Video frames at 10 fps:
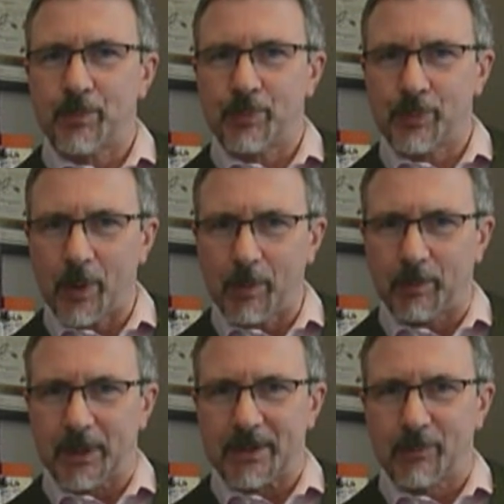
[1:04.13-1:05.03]

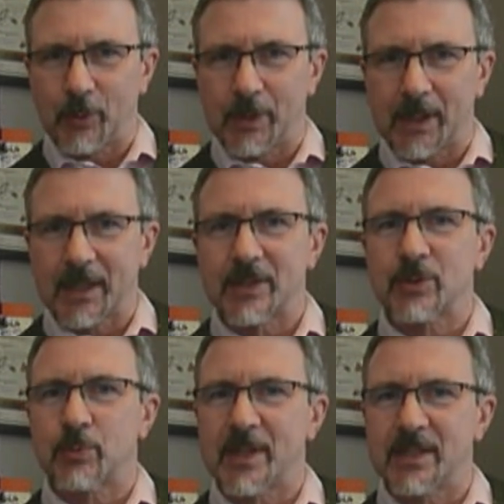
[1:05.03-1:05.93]
probably more like a
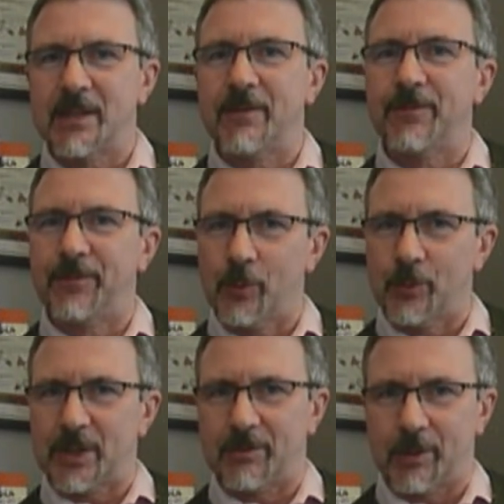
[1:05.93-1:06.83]

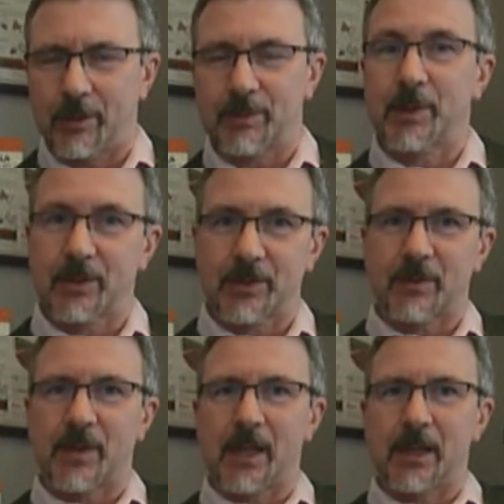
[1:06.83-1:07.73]
24-year-old because of that